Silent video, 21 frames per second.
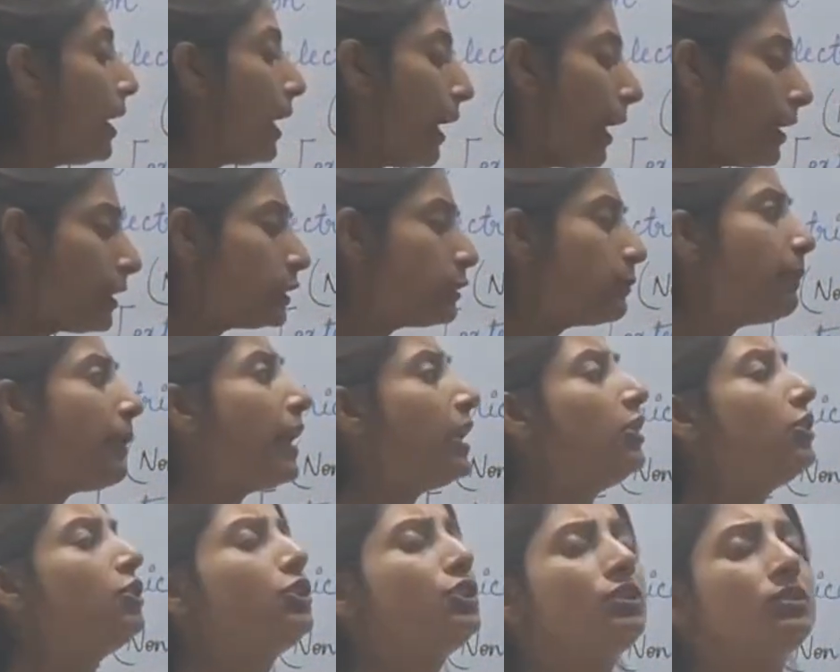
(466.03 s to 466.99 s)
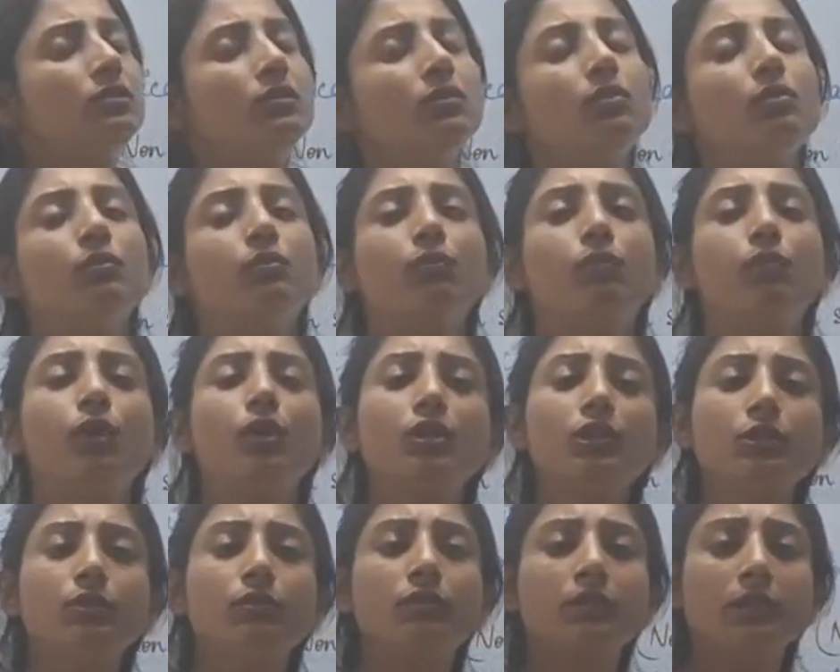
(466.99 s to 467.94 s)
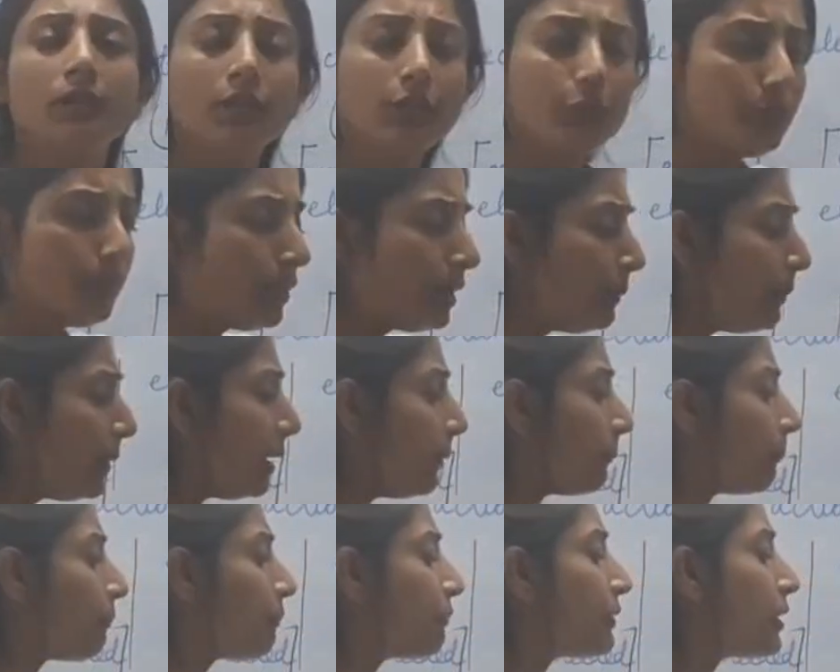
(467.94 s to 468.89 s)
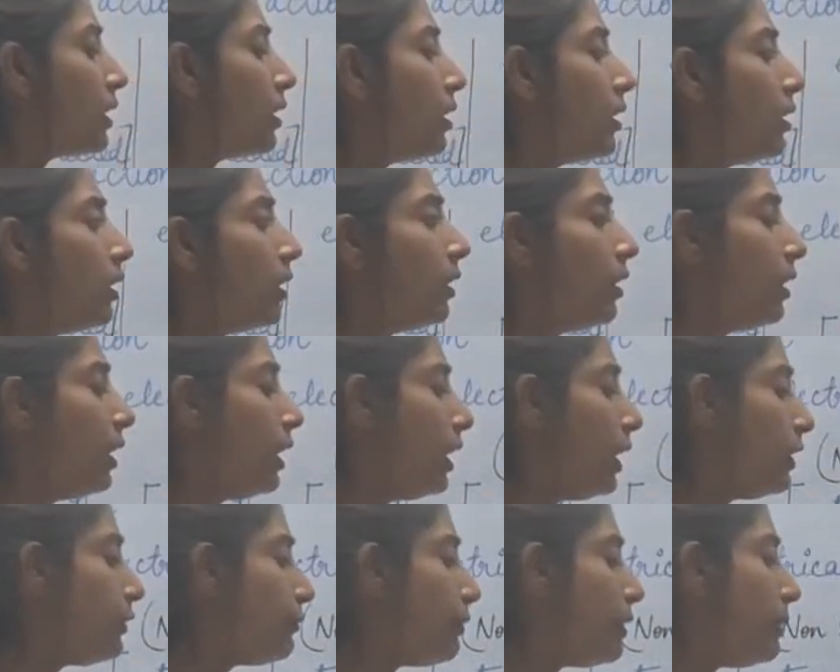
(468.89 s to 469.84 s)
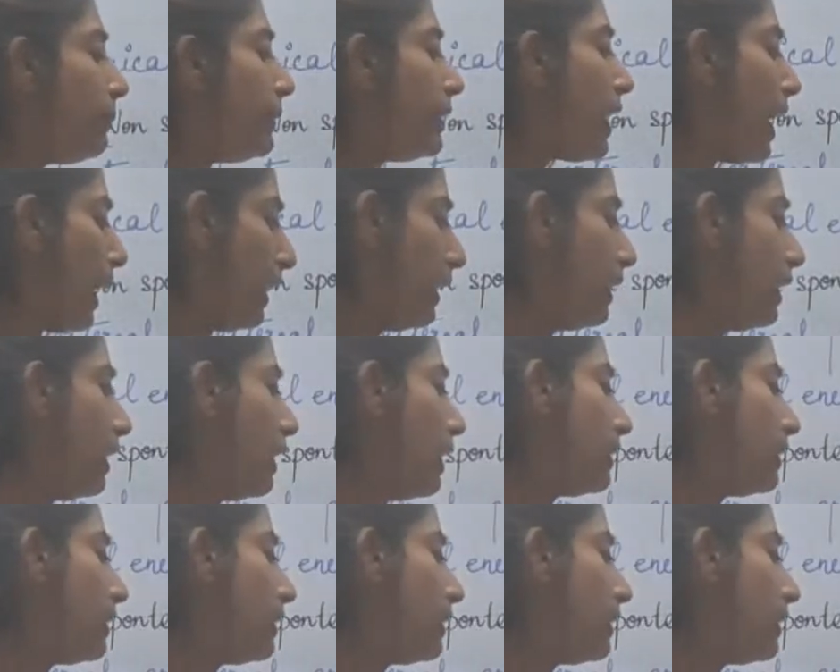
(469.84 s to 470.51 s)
Expansion, what it will be? It will be like